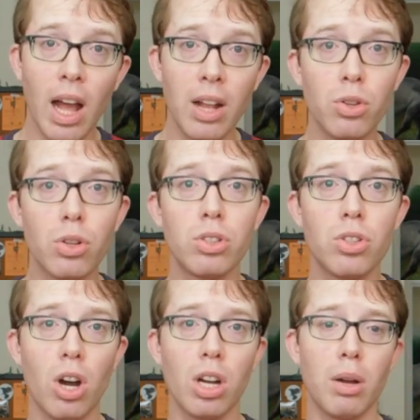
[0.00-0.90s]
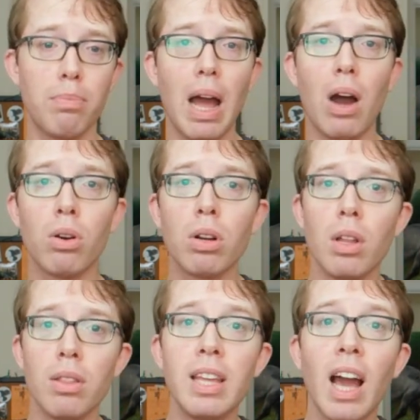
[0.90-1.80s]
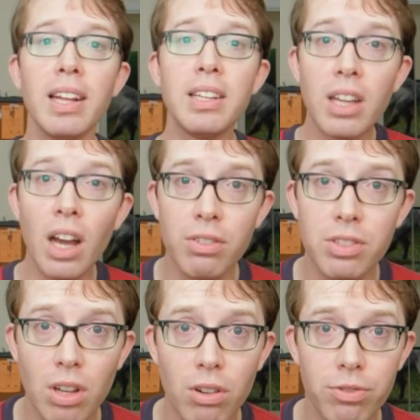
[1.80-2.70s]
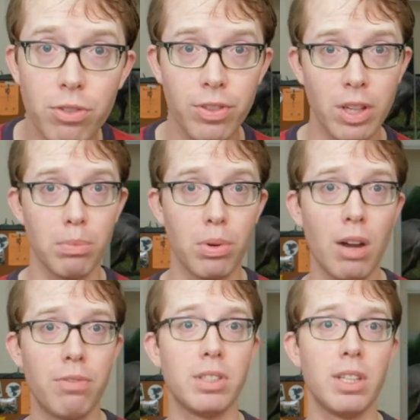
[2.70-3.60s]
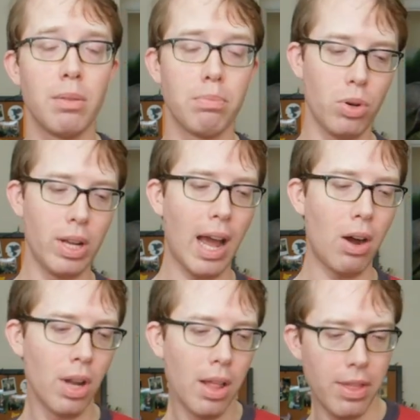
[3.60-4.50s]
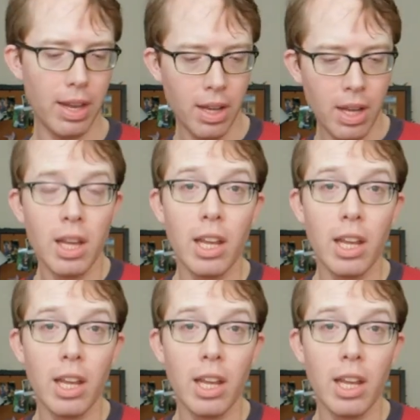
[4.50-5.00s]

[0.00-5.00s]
and you could talk about the idea of self fulfilling prophecy and point out that